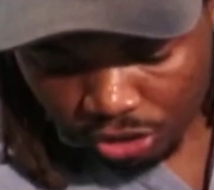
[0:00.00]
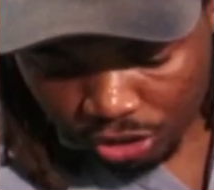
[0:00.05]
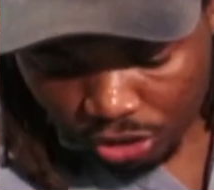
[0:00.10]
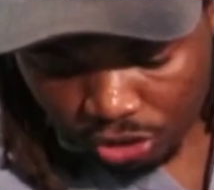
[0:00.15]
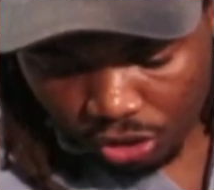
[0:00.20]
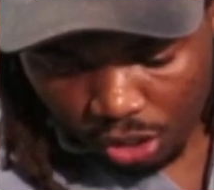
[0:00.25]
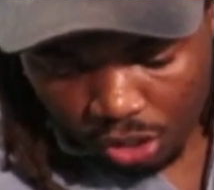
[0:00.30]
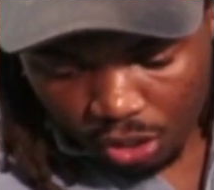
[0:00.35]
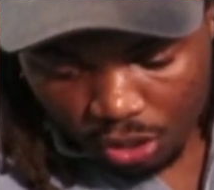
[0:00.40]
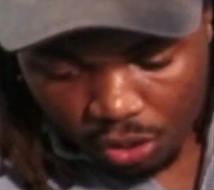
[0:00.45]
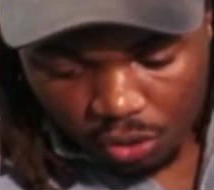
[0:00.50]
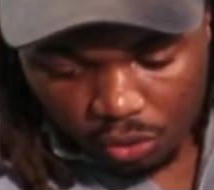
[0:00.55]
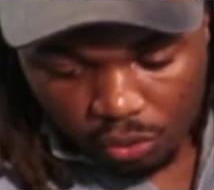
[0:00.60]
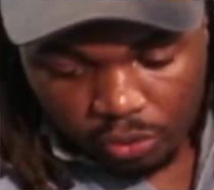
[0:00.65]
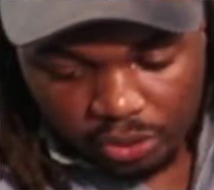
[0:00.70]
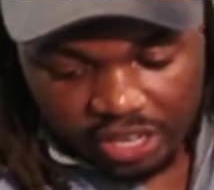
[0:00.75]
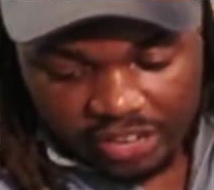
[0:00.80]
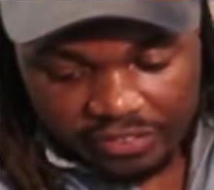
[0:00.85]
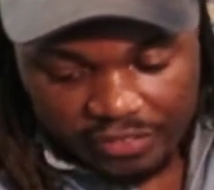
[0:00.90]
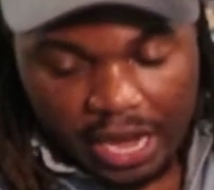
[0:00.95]
So
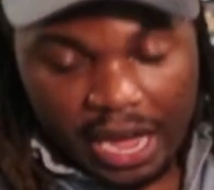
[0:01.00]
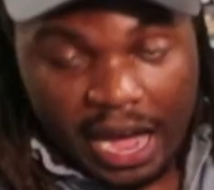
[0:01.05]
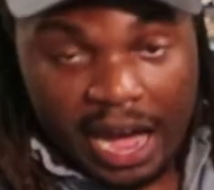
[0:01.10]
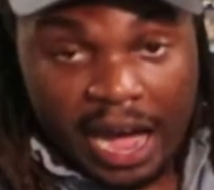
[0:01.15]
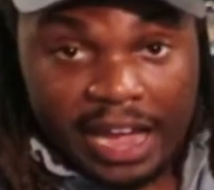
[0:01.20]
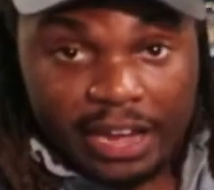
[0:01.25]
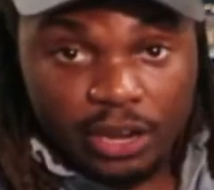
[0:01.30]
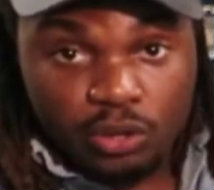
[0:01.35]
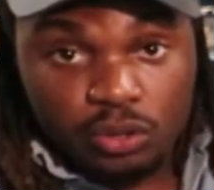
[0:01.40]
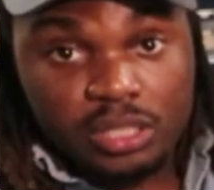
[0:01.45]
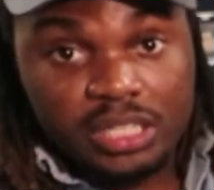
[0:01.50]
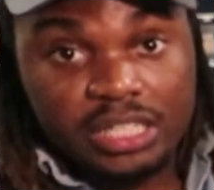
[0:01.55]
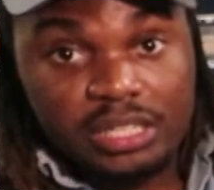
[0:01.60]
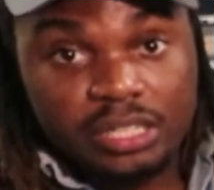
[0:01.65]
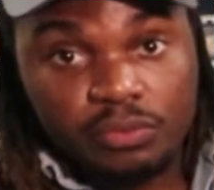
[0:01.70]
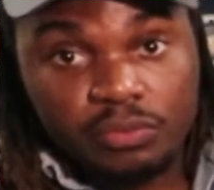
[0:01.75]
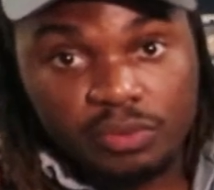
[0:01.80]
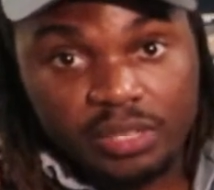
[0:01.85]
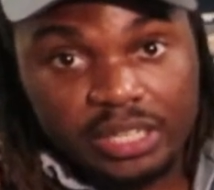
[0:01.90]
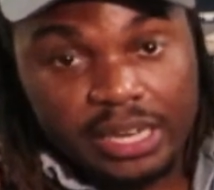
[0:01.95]
you have an
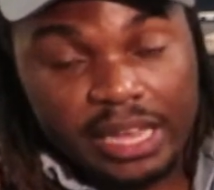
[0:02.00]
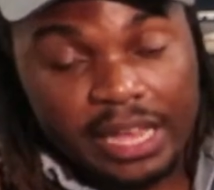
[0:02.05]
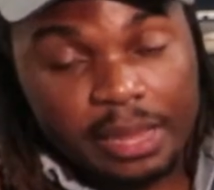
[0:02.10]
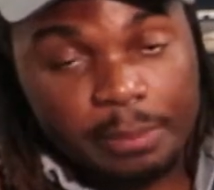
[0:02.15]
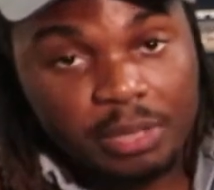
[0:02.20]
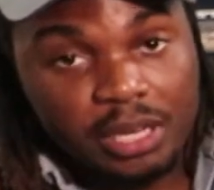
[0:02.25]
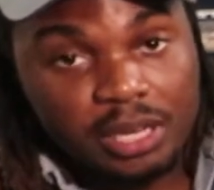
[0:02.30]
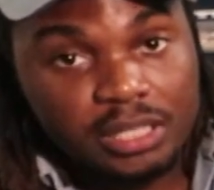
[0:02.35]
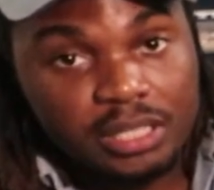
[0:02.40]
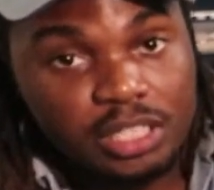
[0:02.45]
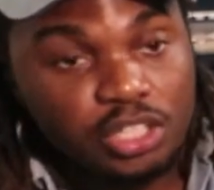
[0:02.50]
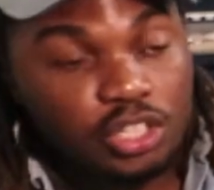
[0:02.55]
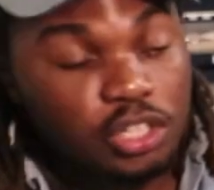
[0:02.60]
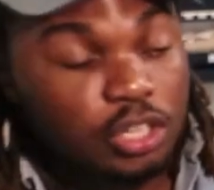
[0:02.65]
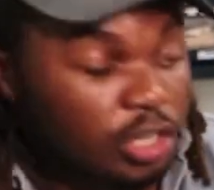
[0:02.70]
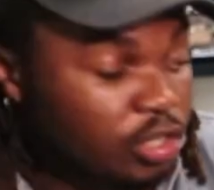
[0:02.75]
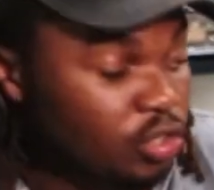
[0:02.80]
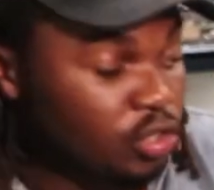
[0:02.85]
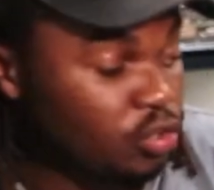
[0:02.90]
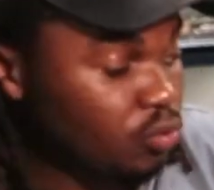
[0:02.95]
IoT relay plugged in your
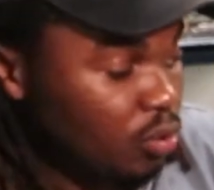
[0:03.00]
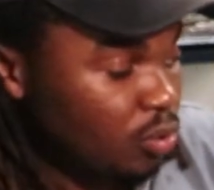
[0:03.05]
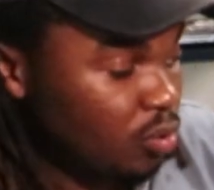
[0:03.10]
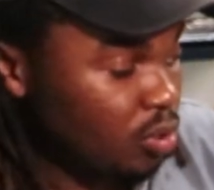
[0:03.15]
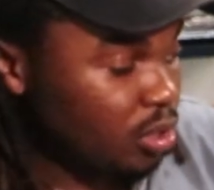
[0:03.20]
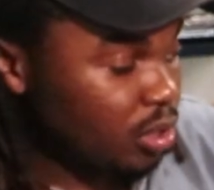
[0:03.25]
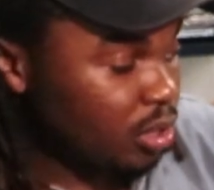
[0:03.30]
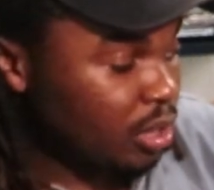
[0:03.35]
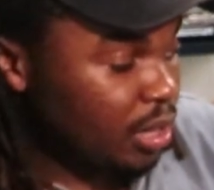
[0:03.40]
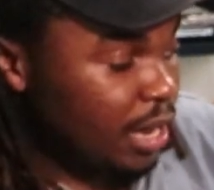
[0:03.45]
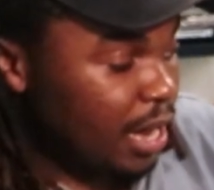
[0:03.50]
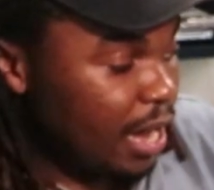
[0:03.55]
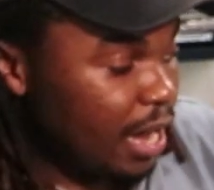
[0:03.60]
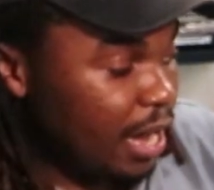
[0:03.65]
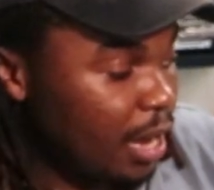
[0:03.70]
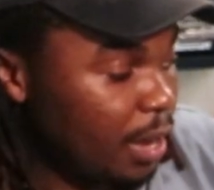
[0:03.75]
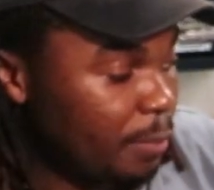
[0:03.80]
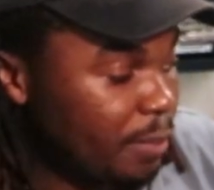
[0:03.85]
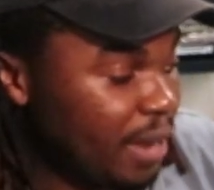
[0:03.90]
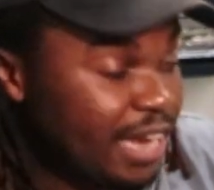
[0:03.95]
controller.
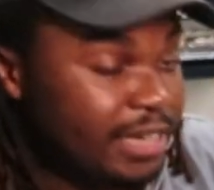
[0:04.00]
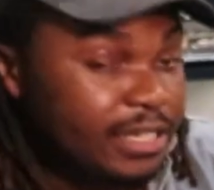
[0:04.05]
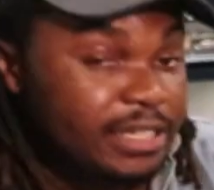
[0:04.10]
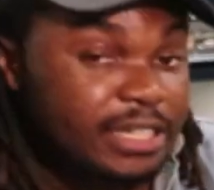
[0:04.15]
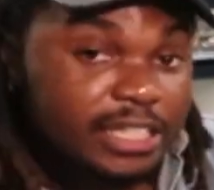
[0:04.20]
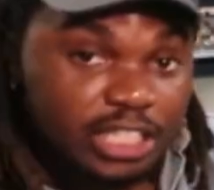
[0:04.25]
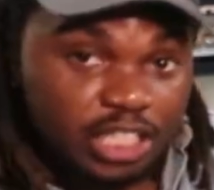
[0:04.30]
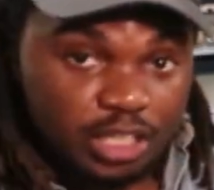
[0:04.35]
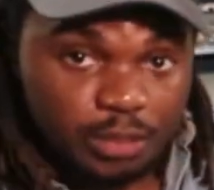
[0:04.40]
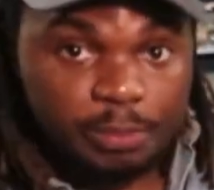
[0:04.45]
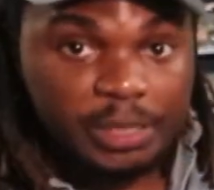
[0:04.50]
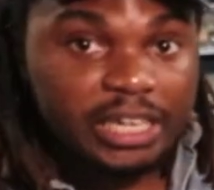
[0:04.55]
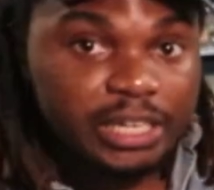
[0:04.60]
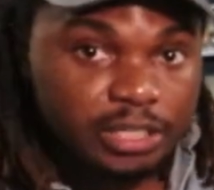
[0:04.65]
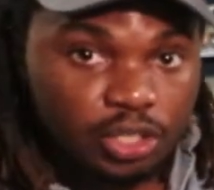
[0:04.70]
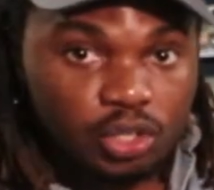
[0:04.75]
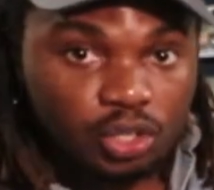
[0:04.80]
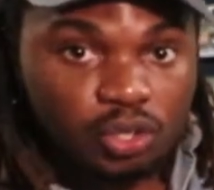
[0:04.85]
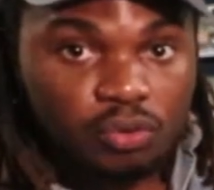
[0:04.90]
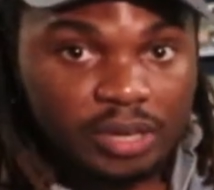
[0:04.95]
I did speak
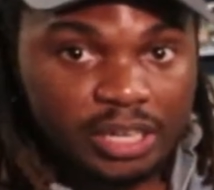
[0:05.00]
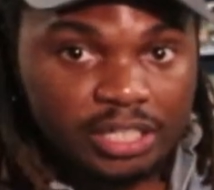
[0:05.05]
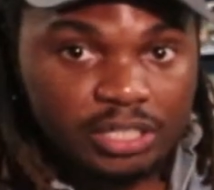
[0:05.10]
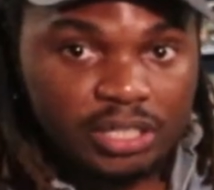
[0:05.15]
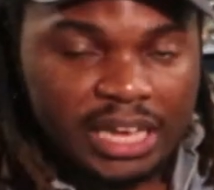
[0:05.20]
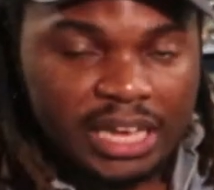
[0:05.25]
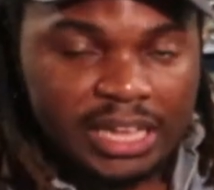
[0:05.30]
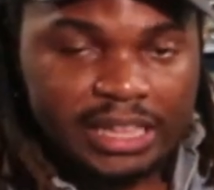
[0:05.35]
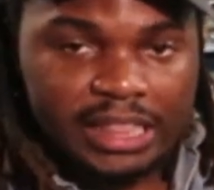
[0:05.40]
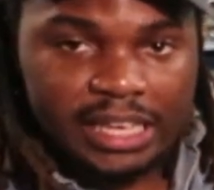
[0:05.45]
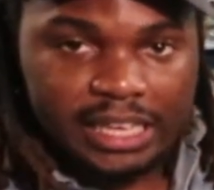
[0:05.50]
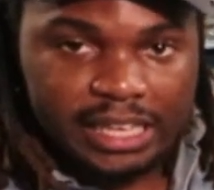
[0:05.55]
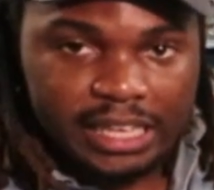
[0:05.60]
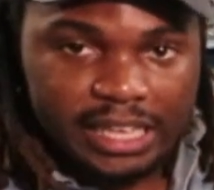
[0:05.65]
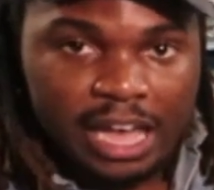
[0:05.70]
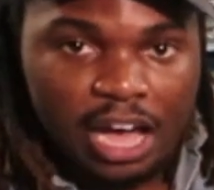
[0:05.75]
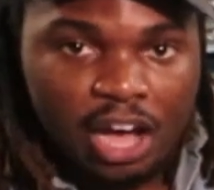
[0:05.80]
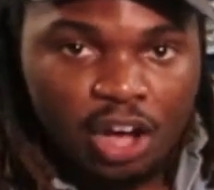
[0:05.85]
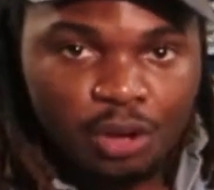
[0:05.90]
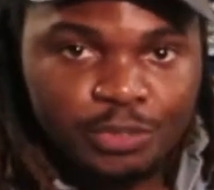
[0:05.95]
to Chris. I think he
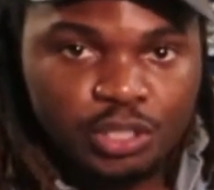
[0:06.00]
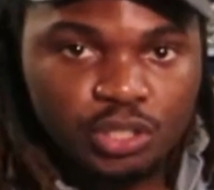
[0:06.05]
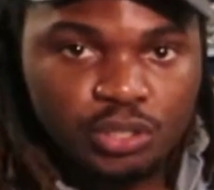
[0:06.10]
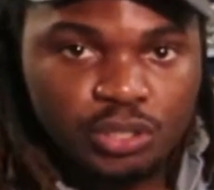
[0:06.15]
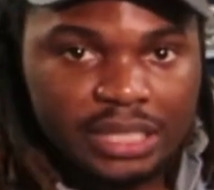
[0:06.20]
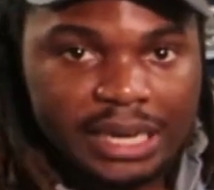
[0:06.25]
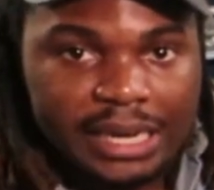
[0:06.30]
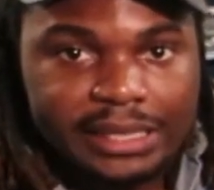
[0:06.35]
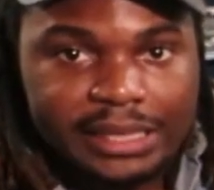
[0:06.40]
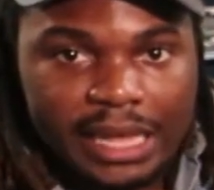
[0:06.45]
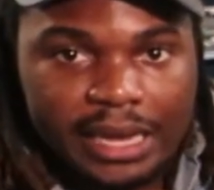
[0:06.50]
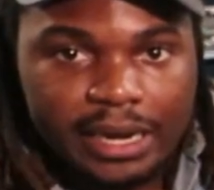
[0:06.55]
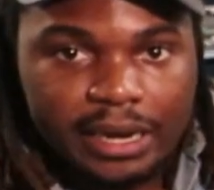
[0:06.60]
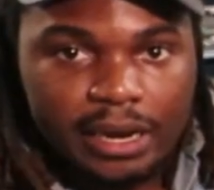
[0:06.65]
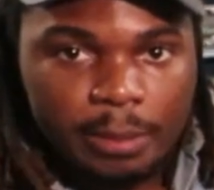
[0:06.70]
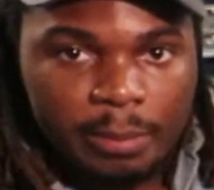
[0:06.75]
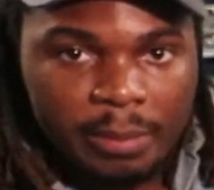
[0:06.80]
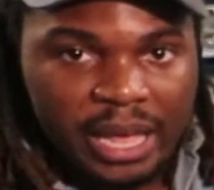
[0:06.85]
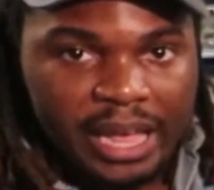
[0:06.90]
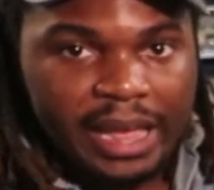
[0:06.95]
helped you set that
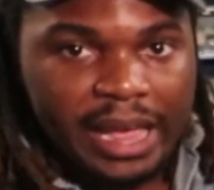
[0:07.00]
up.